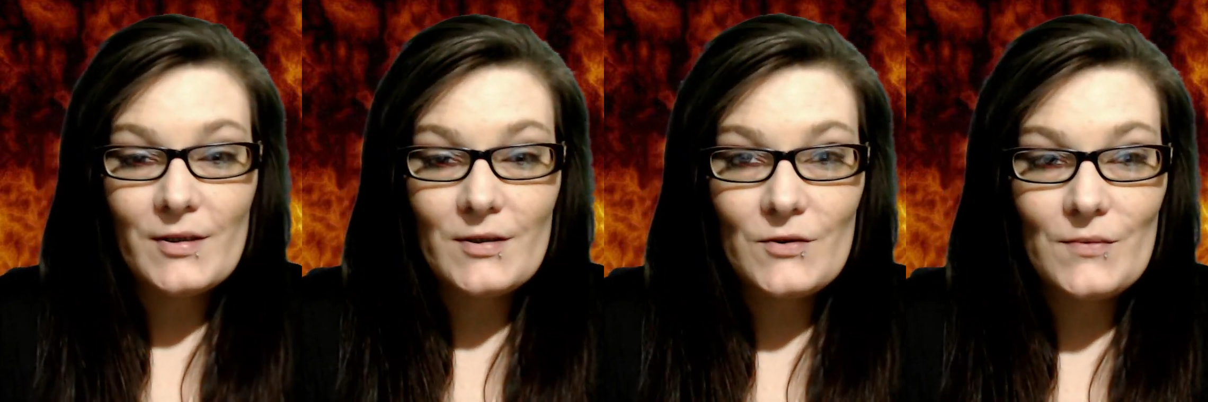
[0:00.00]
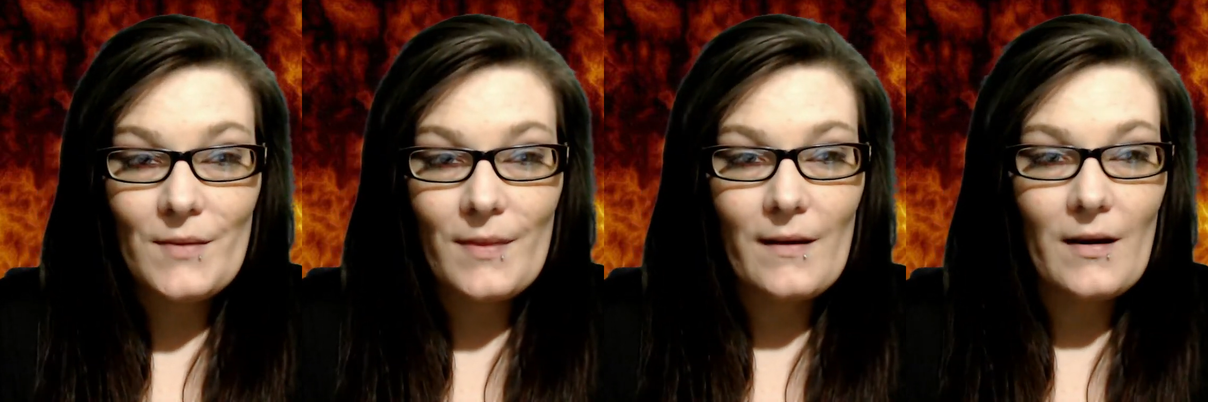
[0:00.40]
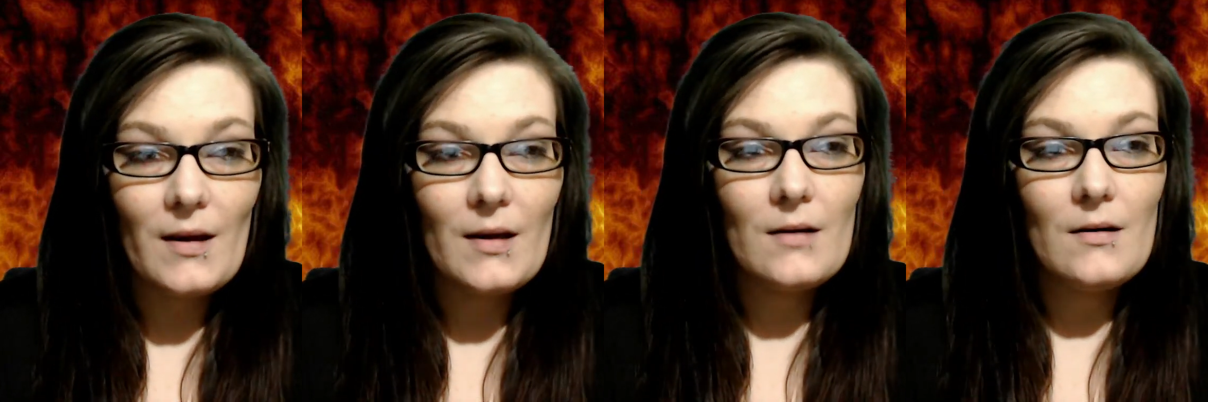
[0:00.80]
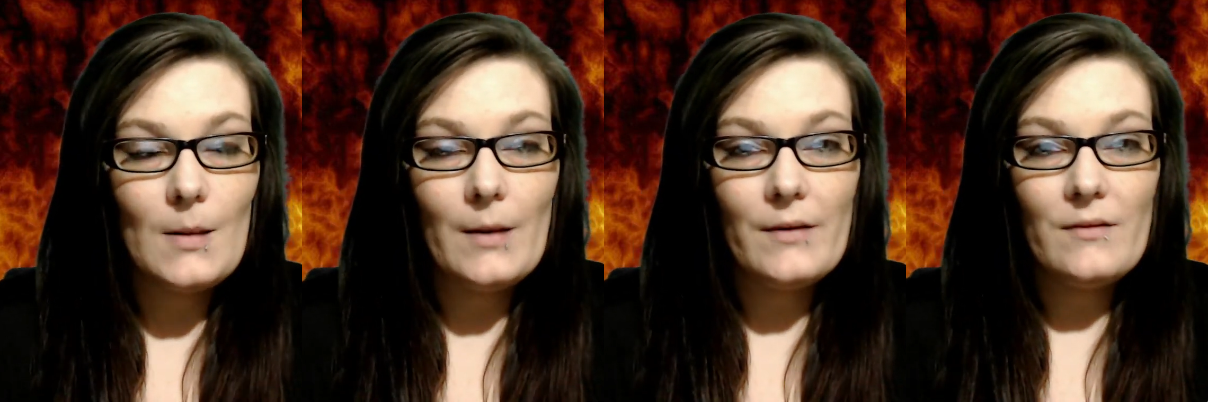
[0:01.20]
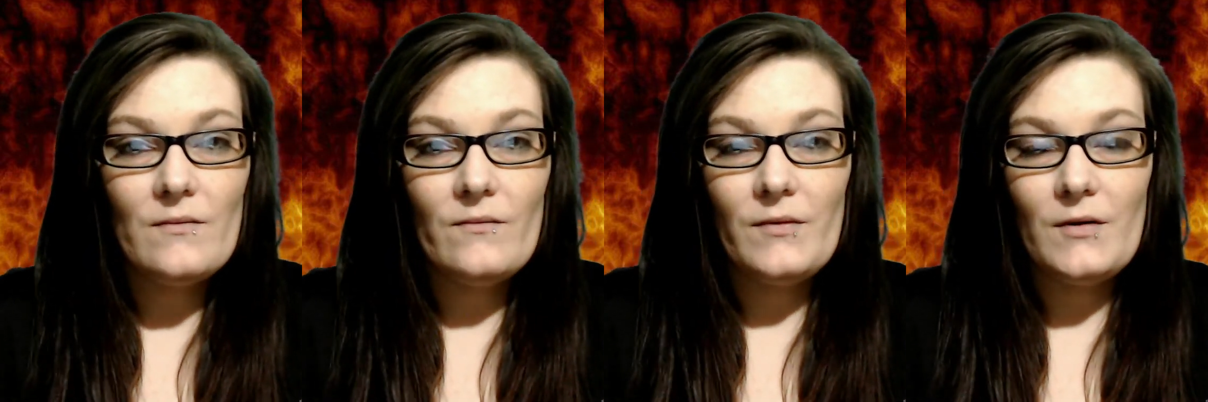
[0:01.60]
to thank a lot
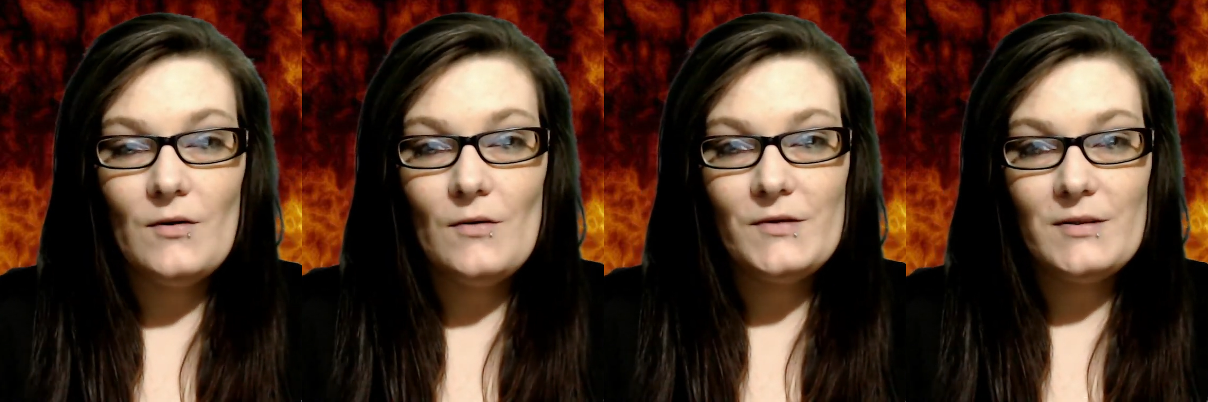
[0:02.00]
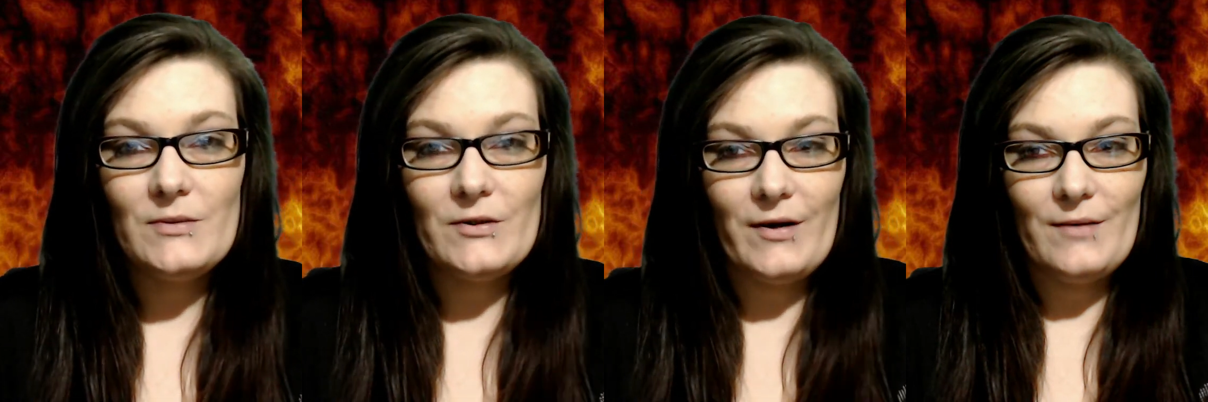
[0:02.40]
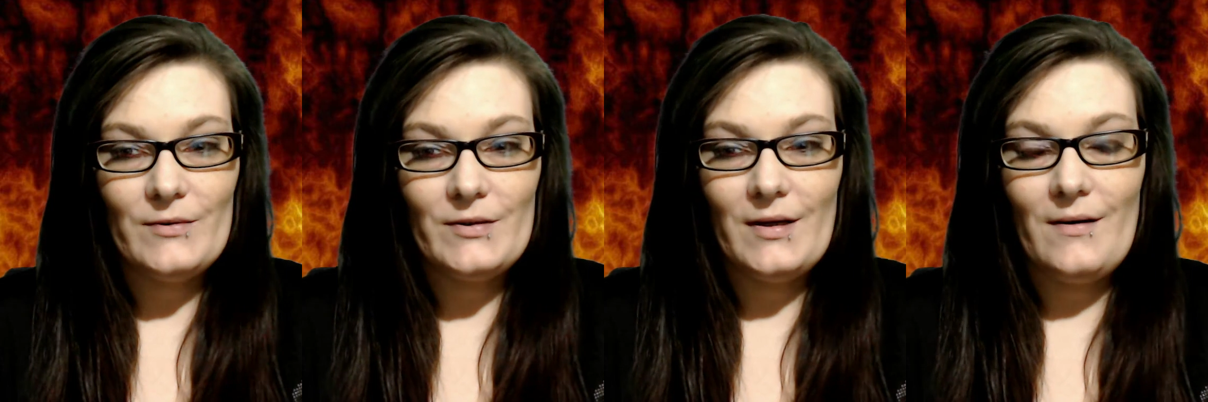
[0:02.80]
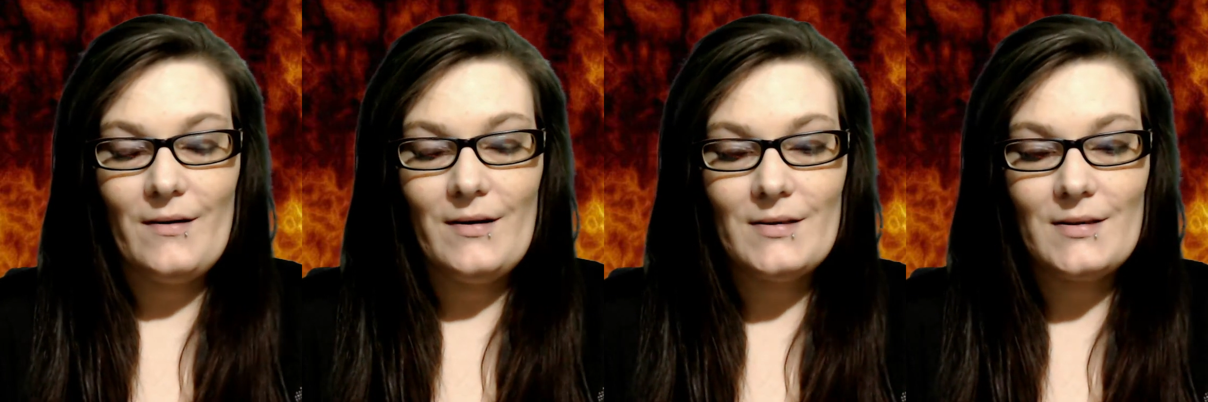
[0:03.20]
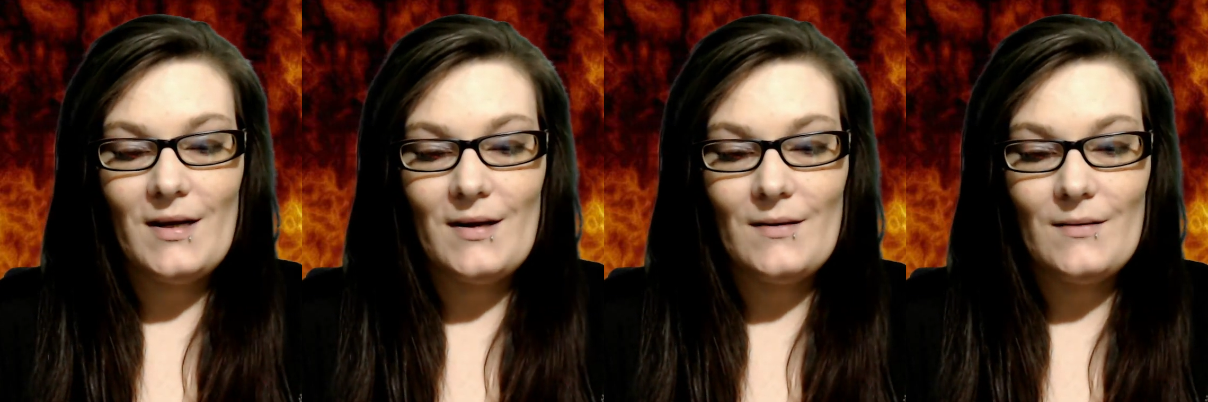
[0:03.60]
of the new subscribers I got
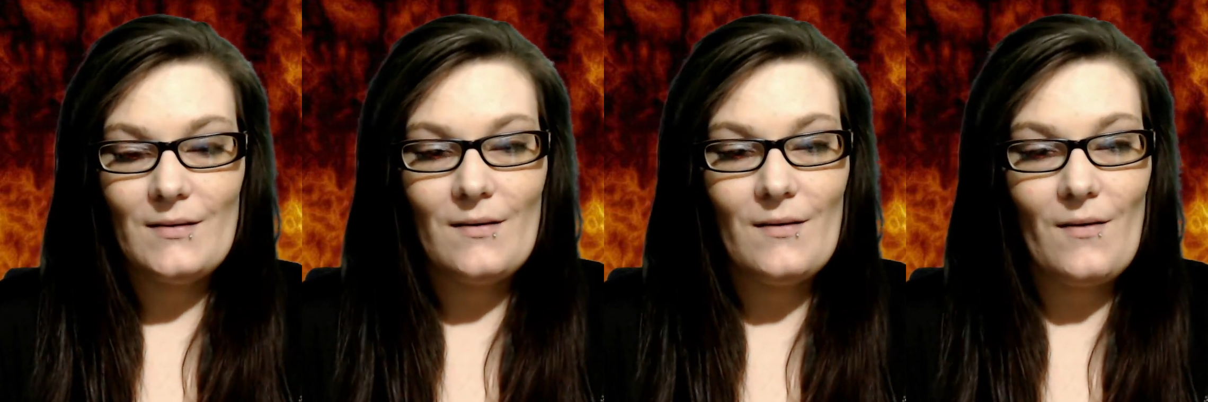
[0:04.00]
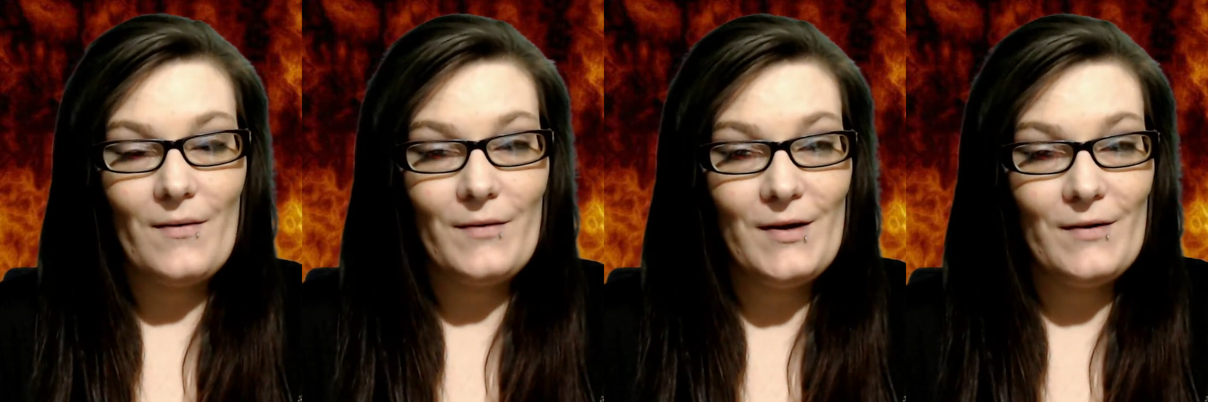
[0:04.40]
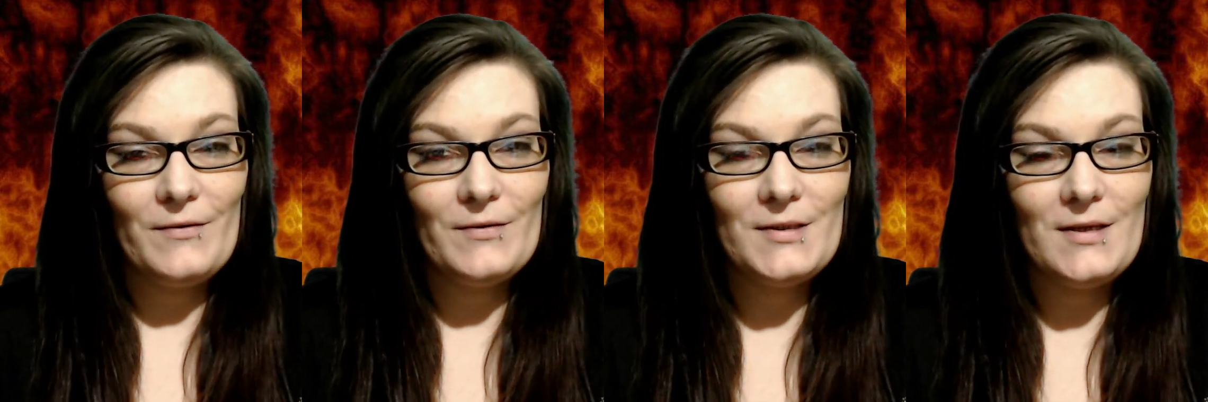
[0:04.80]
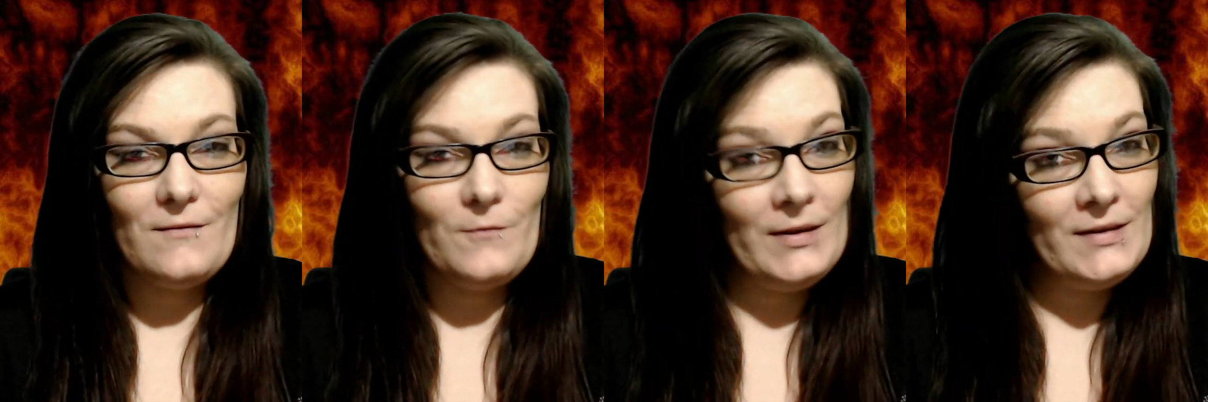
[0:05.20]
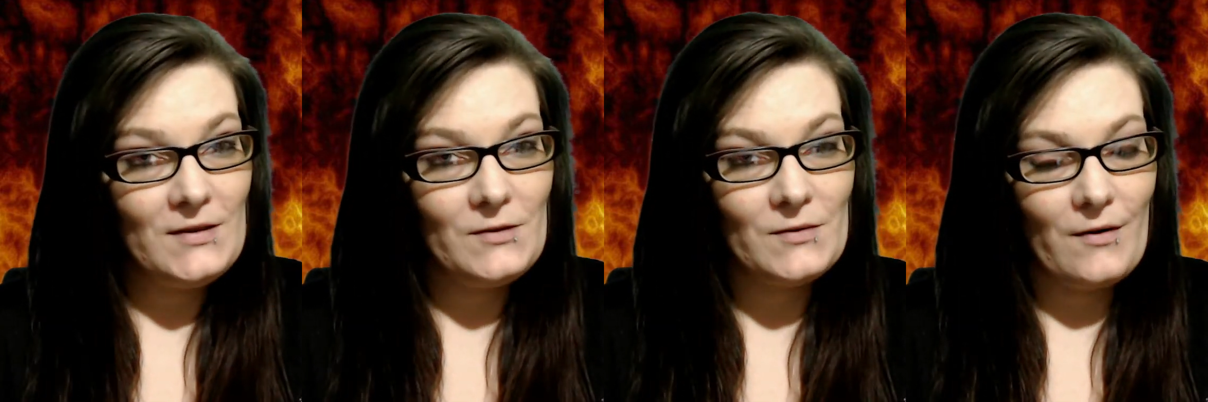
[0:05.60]
and all the others that have been
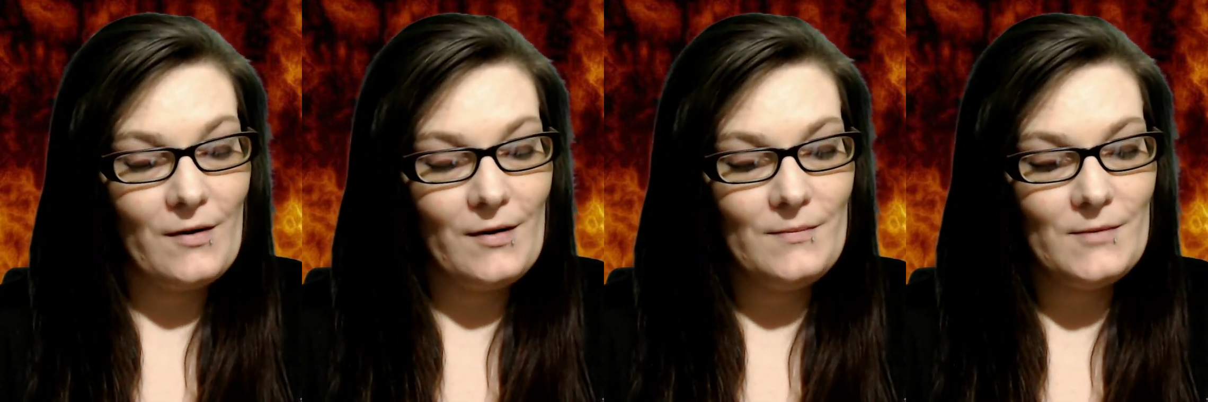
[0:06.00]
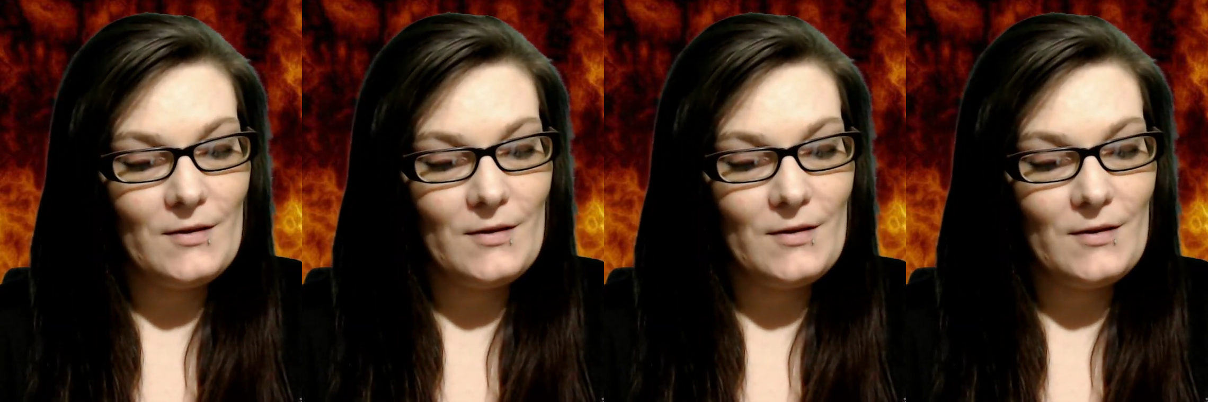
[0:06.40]
subscribed,